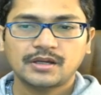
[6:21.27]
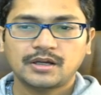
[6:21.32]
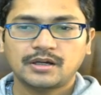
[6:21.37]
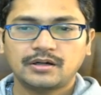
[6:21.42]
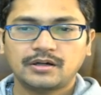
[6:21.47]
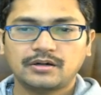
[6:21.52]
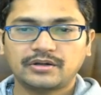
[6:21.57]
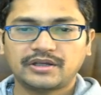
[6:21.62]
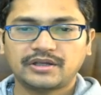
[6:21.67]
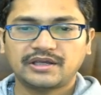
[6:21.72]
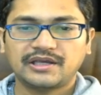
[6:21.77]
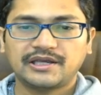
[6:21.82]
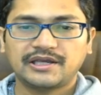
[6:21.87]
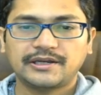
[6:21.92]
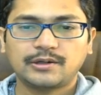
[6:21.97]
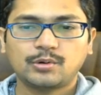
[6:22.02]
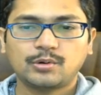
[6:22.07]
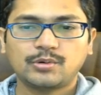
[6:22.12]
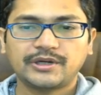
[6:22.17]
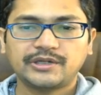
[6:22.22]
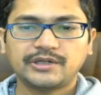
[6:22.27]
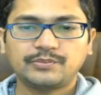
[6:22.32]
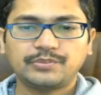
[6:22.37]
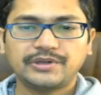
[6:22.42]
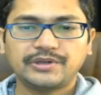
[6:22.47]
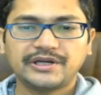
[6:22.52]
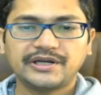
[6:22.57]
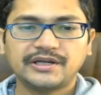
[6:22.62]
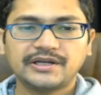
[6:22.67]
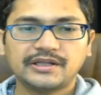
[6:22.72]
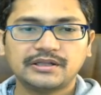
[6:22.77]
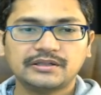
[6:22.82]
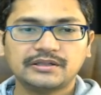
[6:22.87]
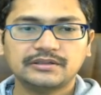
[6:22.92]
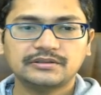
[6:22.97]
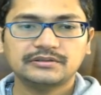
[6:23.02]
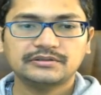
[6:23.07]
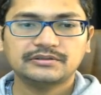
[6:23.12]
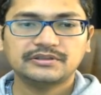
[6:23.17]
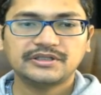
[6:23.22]
Okay, and now white played
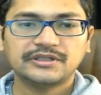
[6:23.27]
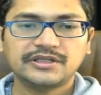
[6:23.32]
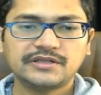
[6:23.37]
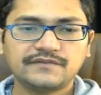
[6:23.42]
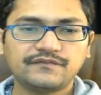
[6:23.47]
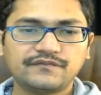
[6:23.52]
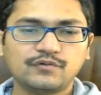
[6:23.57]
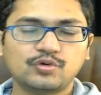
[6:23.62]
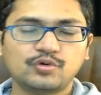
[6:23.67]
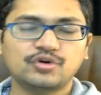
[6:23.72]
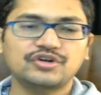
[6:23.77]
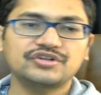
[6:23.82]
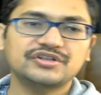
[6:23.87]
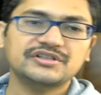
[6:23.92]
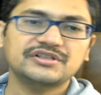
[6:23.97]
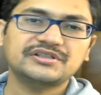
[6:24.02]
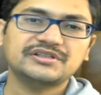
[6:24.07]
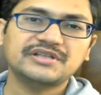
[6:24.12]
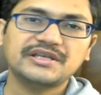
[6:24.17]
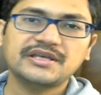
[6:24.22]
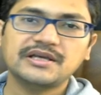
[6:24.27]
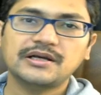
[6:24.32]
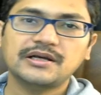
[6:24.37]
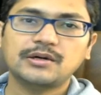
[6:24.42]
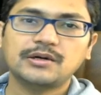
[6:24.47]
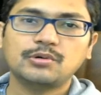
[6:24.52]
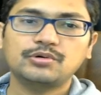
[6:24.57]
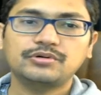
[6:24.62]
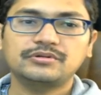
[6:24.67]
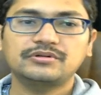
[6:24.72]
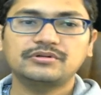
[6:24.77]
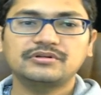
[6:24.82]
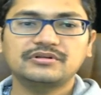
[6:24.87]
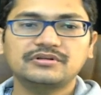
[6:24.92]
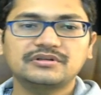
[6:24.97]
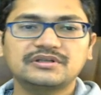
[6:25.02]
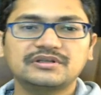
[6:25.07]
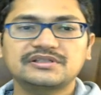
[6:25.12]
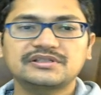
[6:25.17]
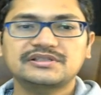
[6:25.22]
e4, just kicking out
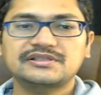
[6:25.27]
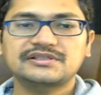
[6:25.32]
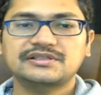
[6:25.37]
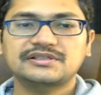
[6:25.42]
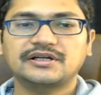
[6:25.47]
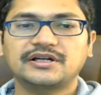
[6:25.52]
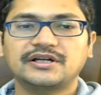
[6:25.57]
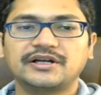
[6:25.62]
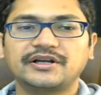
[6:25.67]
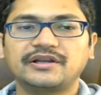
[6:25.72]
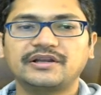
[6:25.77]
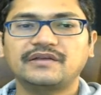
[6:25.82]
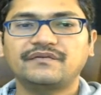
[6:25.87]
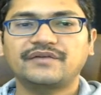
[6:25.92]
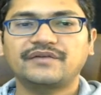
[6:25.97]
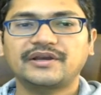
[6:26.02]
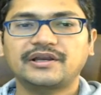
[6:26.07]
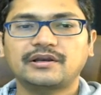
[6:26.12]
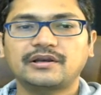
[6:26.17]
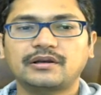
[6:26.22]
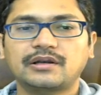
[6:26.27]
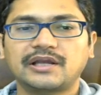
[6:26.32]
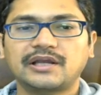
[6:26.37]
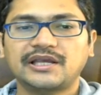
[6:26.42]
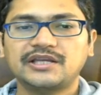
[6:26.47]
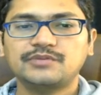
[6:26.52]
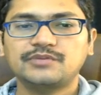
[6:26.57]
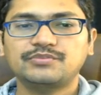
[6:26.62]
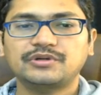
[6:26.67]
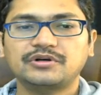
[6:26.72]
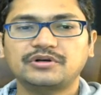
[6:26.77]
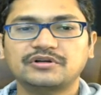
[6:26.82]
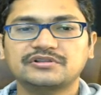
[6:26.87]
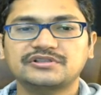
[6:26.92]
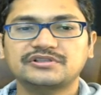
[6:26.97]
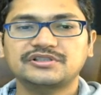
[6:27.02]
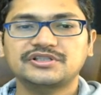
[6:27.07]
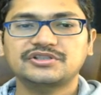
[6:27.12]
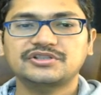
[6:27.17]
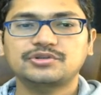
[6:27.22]
this d5 knight,
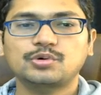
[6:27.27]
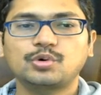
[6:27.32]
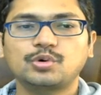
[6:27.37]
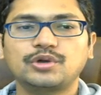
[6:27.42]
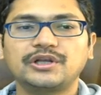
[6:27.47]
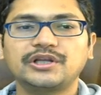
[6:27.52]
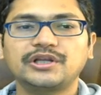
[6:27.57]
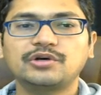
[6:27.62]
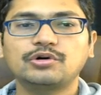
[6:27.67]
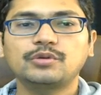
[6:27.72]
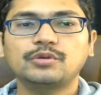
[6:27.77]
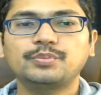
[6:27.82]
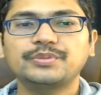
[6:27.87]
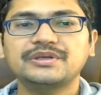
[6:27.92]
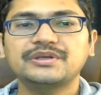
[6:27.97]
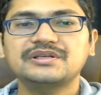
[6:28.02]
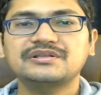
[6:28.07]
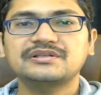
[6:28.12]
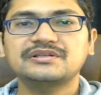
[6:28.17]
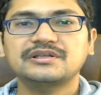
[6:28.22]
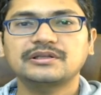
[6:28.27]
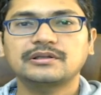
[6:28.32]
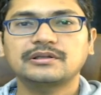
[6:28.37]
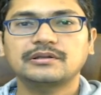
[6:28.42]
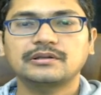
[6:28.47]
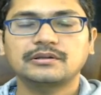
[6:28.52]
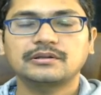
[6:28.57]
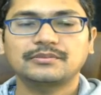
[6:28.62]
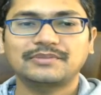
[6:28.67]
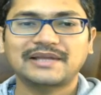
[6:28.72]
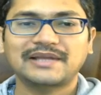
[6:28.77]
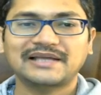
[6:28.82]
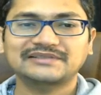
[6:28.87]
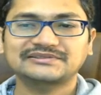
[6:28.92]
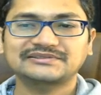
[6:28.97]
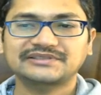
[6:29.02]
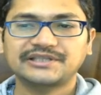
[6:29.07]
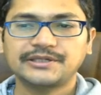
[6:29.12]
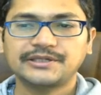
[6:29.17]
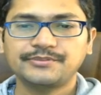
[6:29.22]
because it is the only good piece in
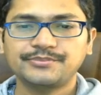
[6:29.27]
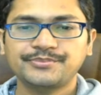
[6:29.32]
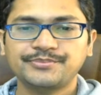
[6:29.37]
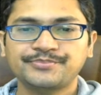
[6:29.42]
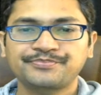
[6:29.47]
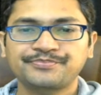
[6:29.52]
black's camp.